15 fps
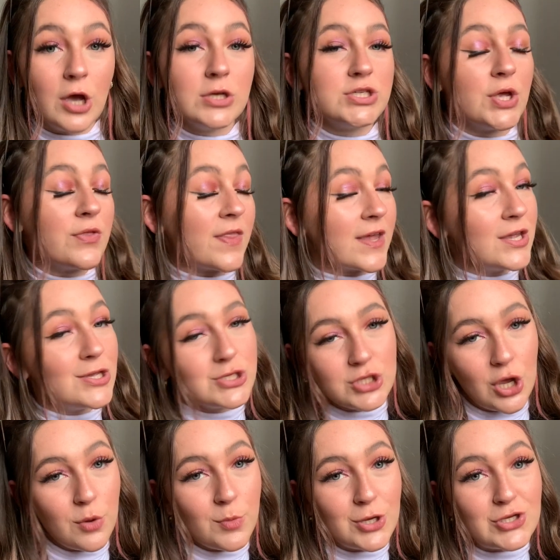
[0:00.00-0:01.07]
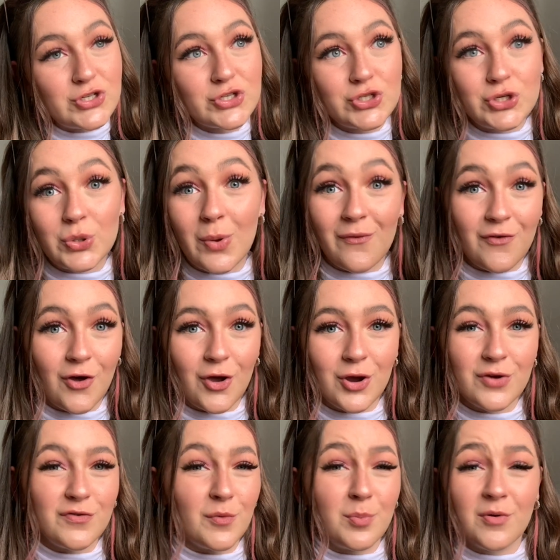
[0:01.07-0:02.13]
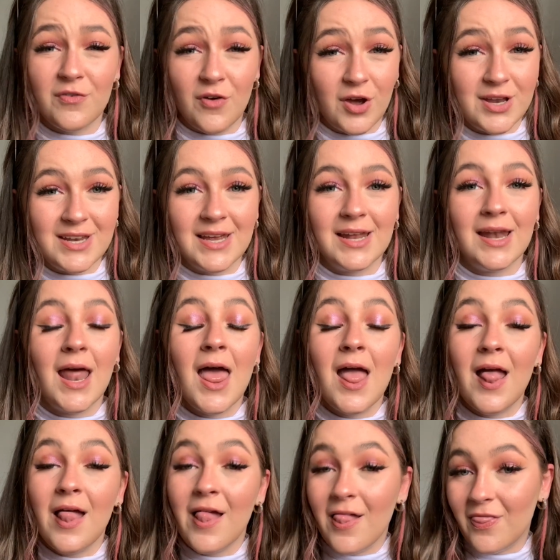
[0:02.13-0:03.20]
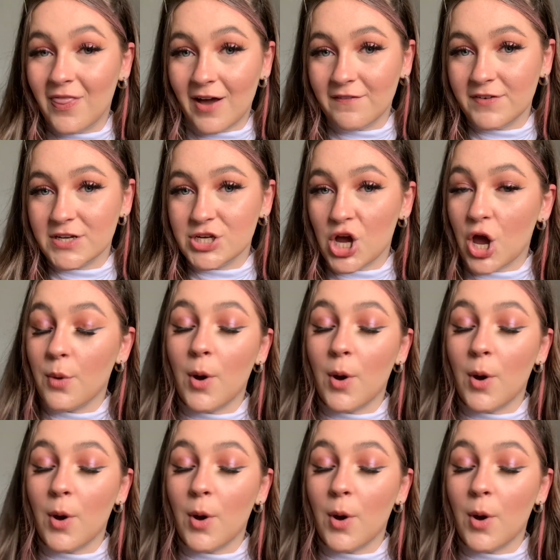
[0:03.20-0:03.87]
so thank you so much to Vogue for providing that video.